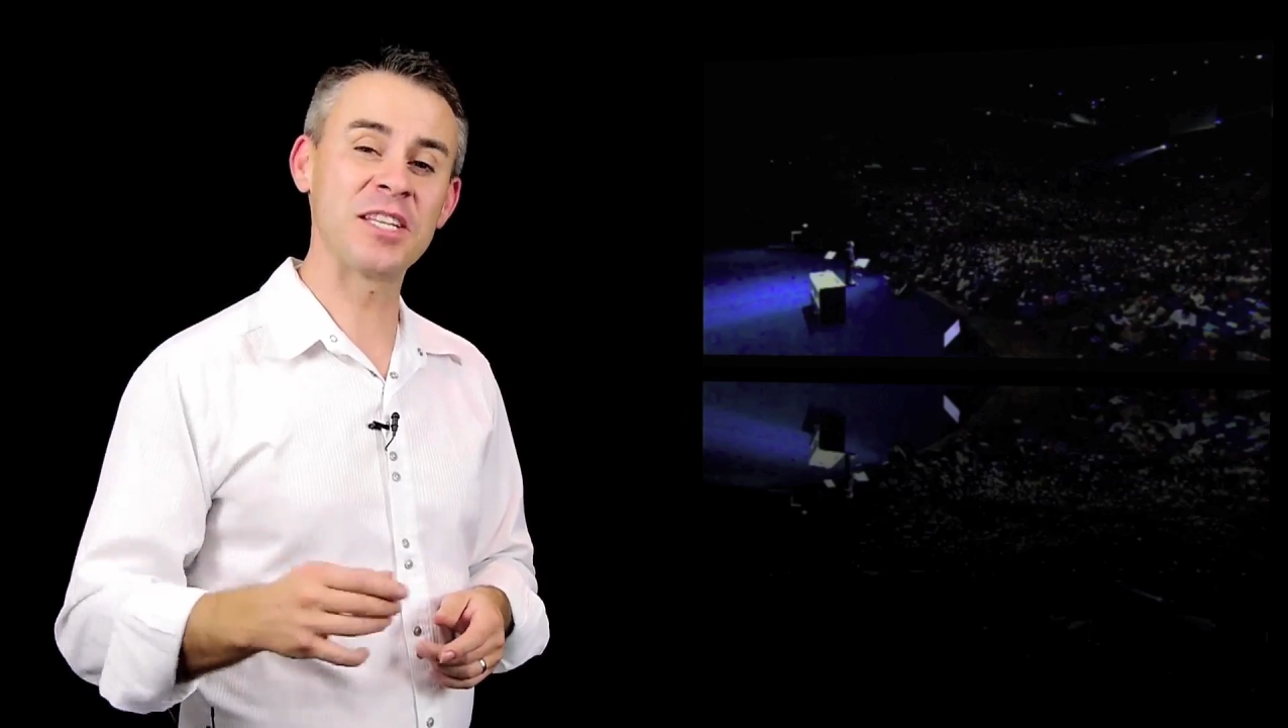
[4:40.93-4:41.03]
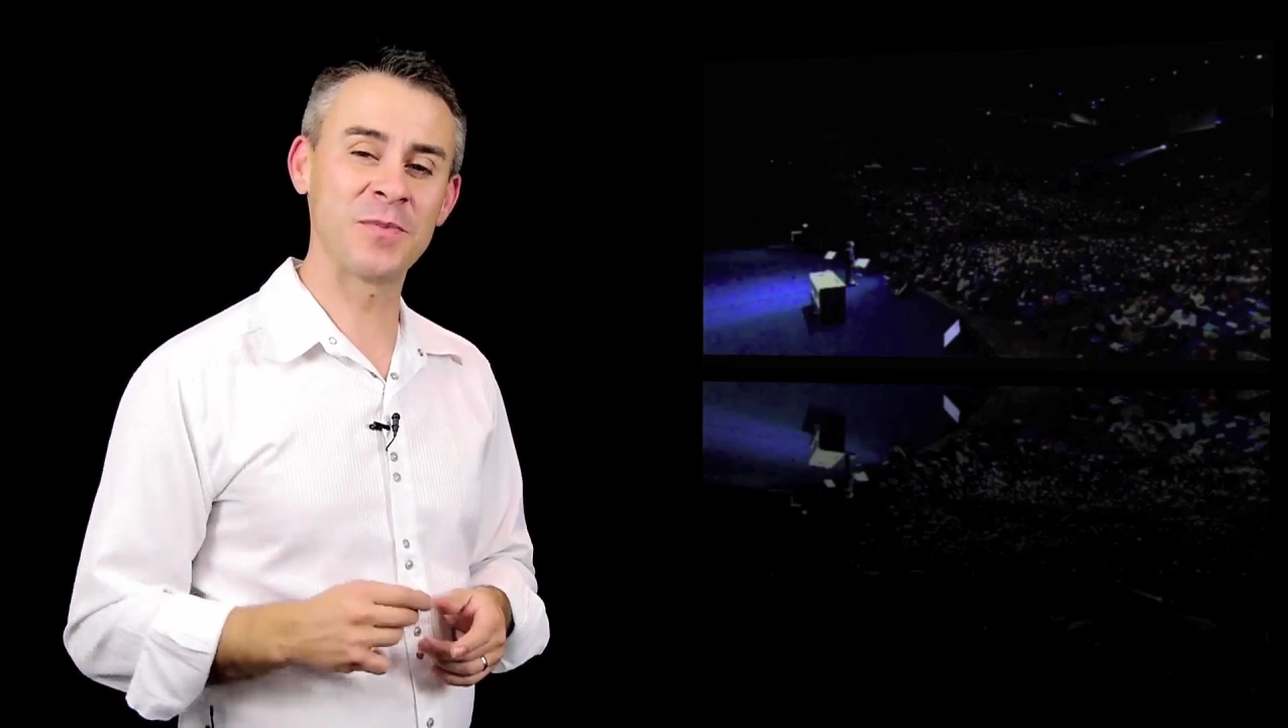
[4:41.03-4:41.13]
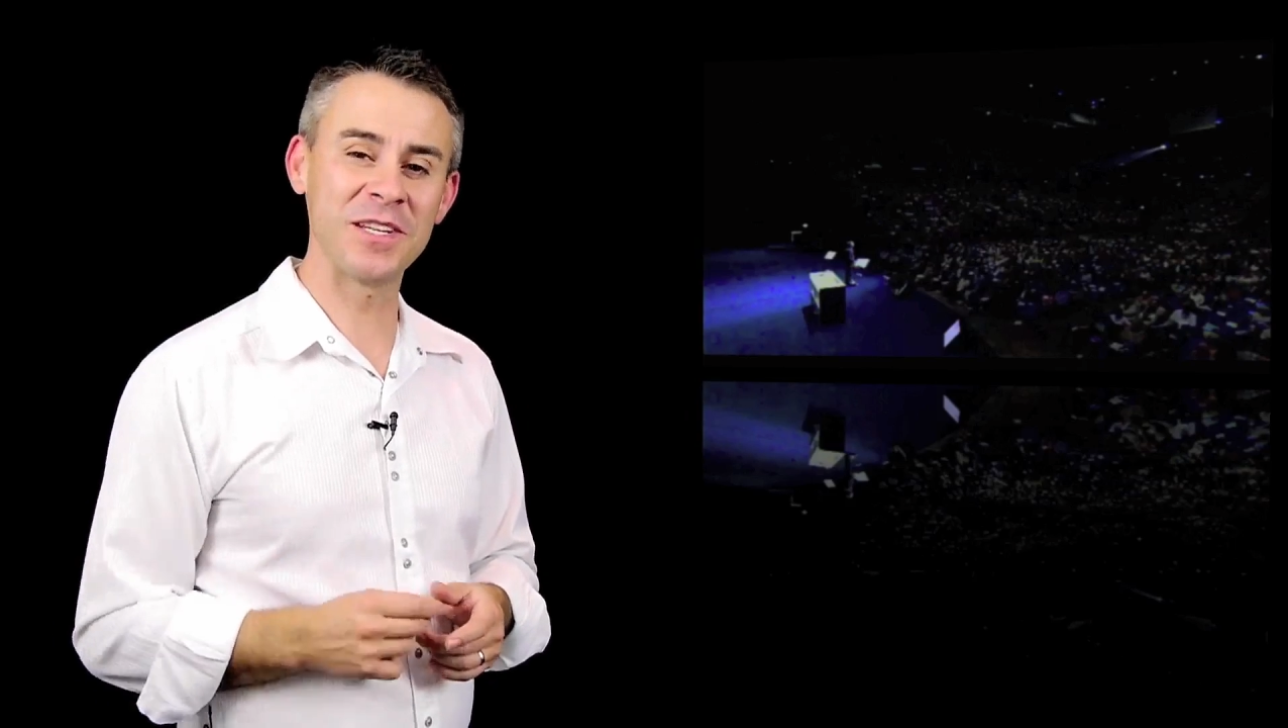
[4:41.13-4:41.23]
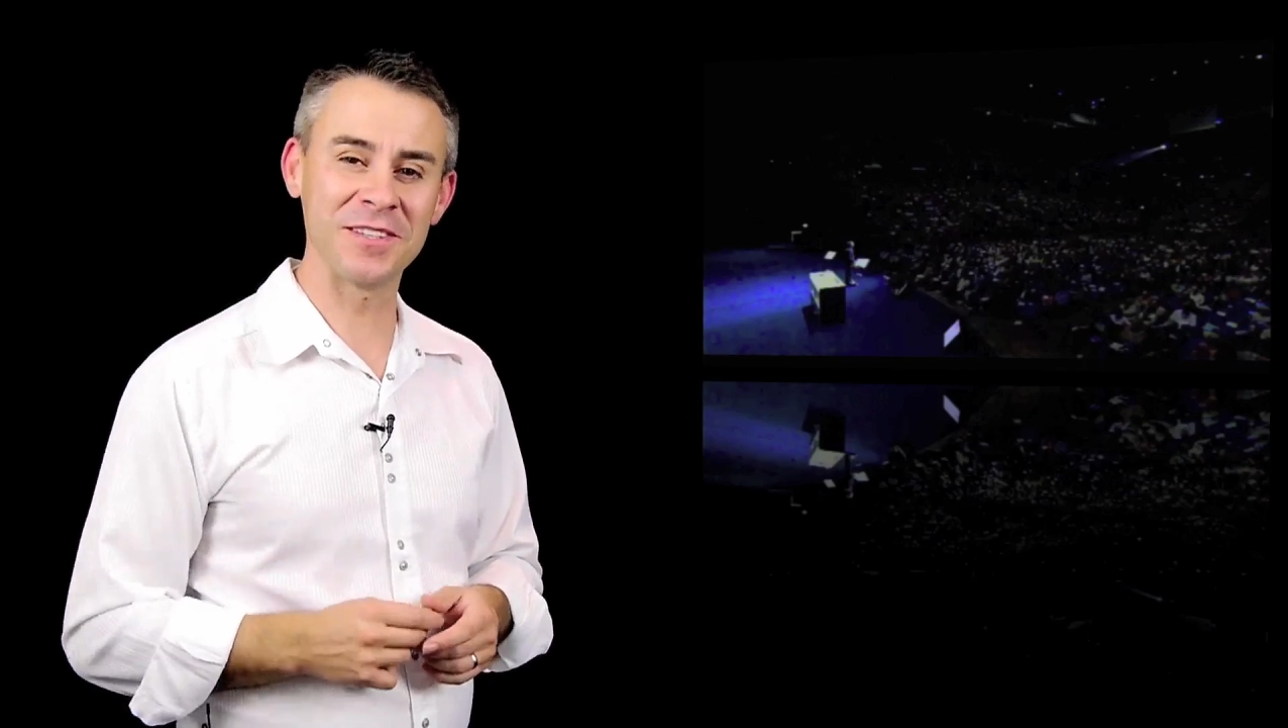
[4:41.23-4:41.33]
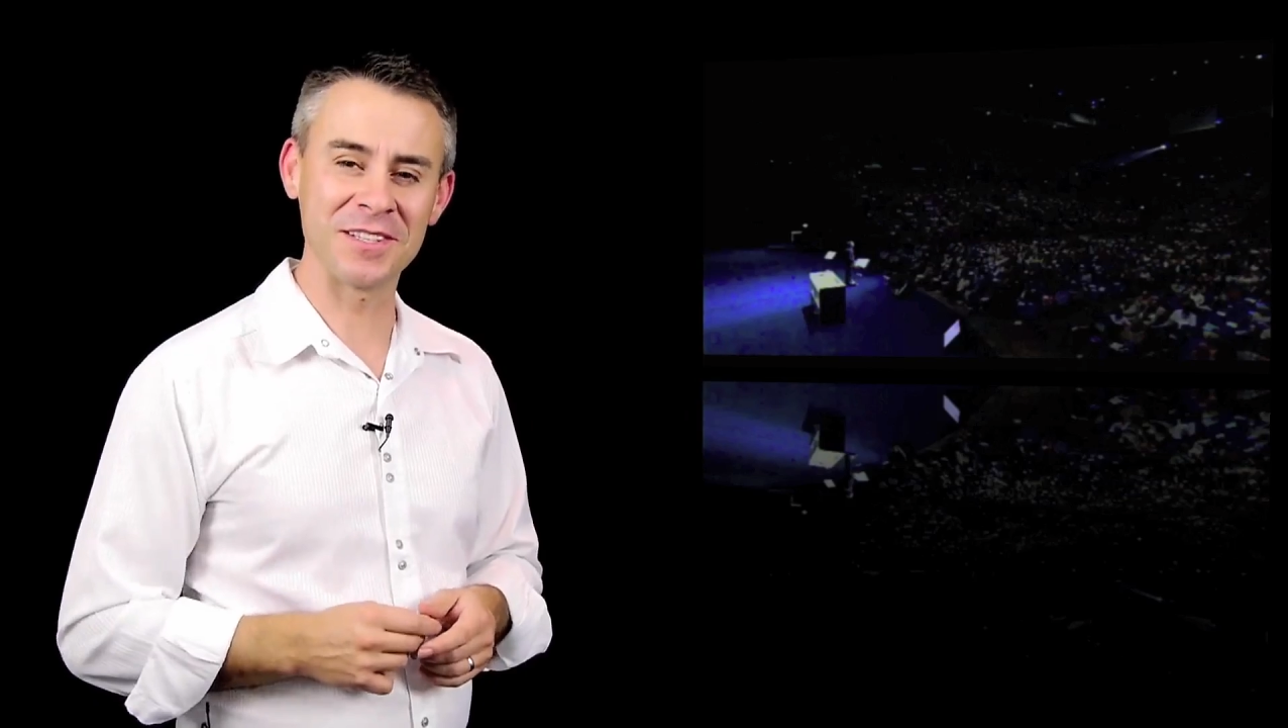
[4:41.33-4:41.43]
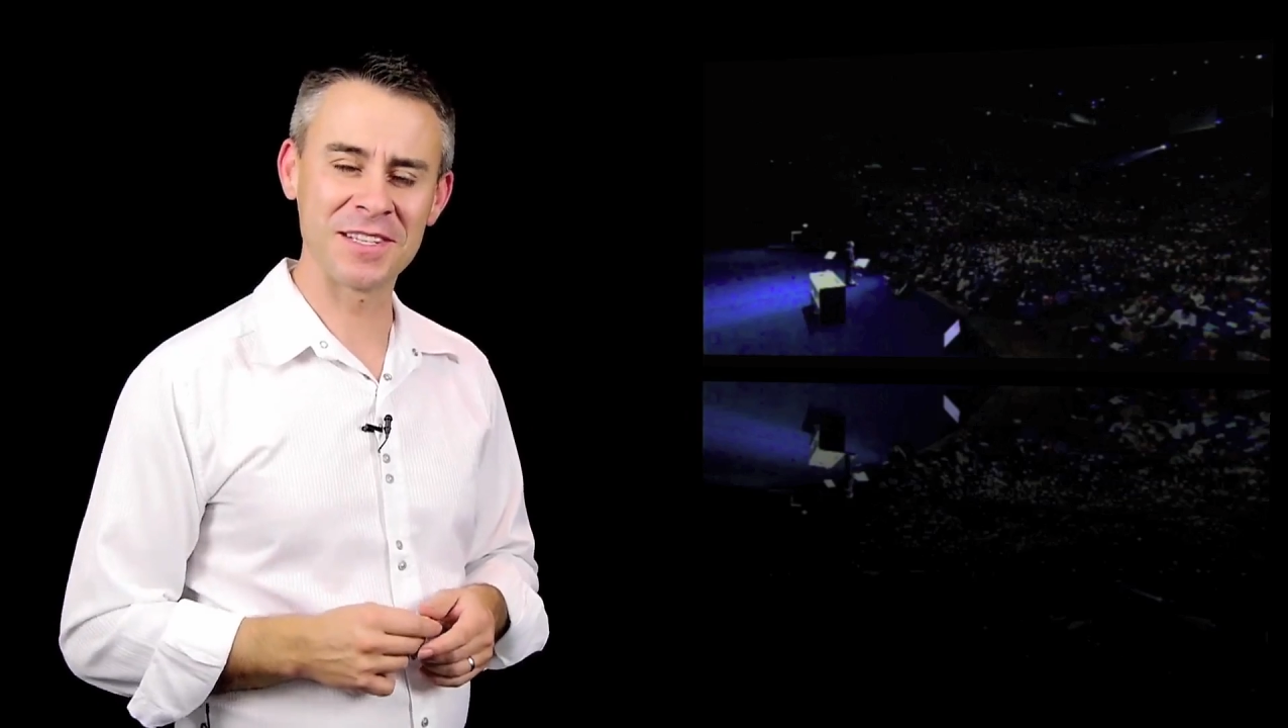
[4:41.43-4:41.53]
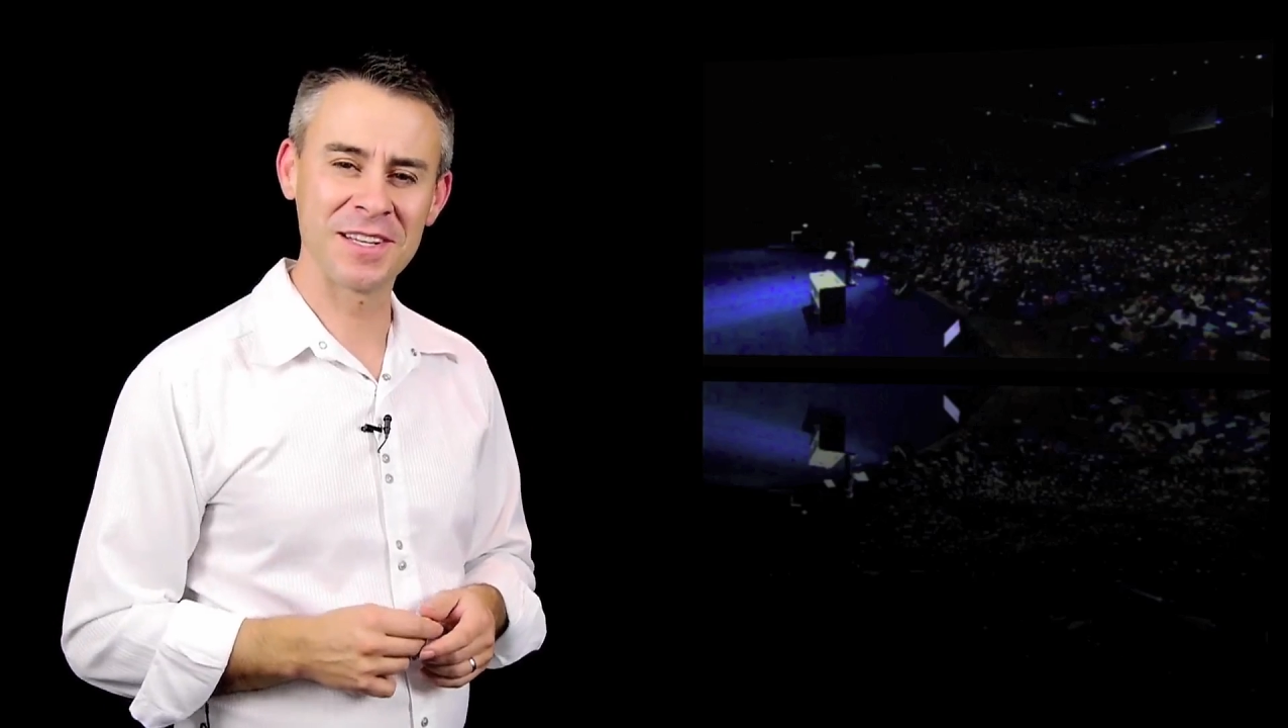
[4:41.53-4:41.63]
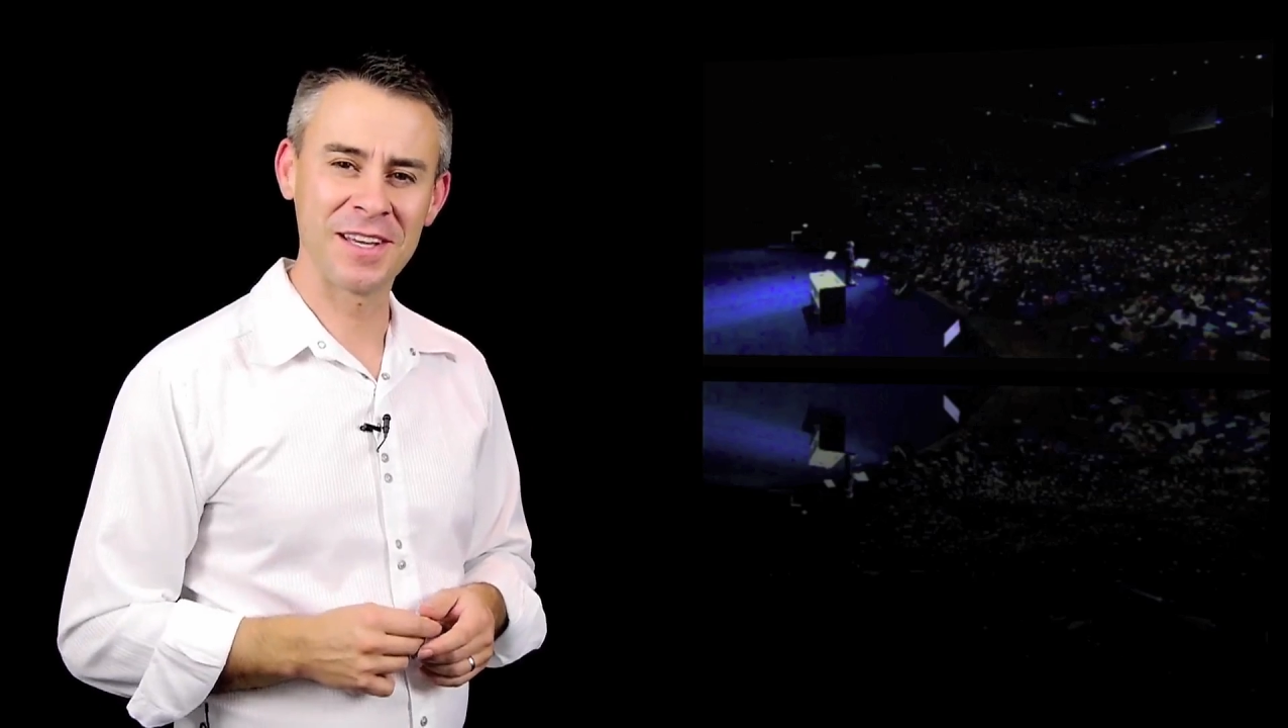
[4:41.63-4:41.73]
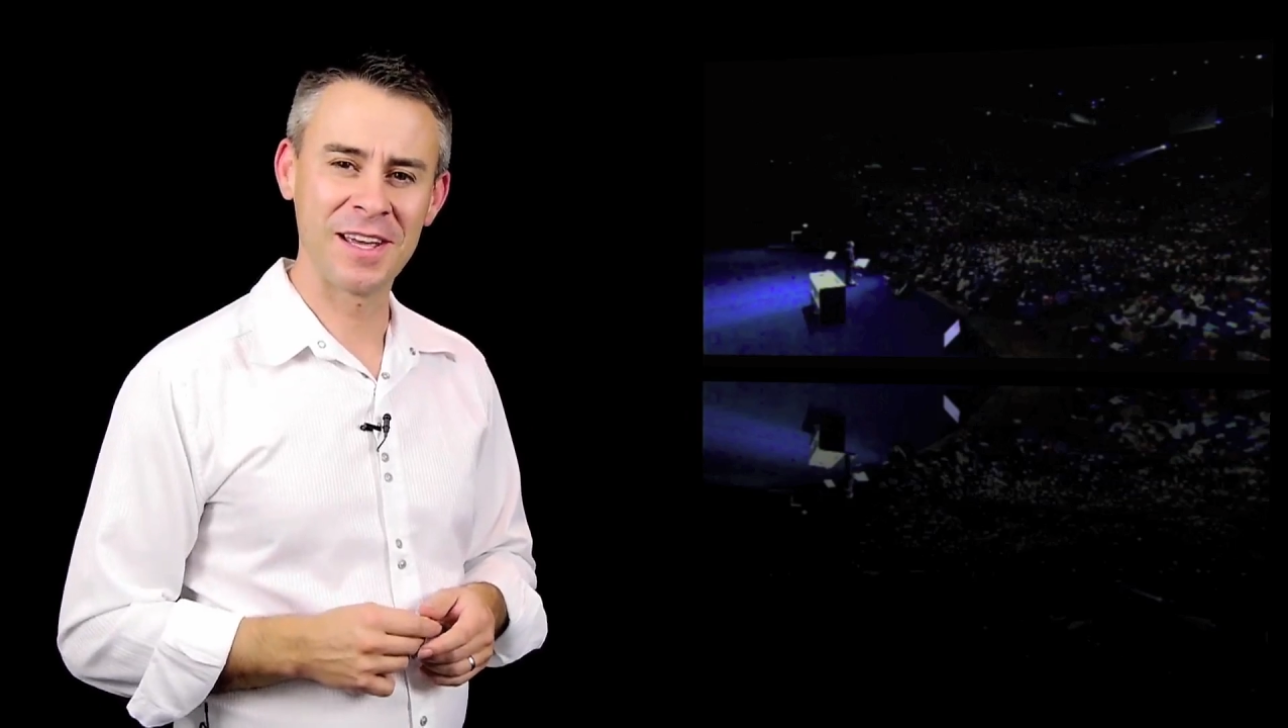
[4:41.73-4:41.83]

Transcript: speakers.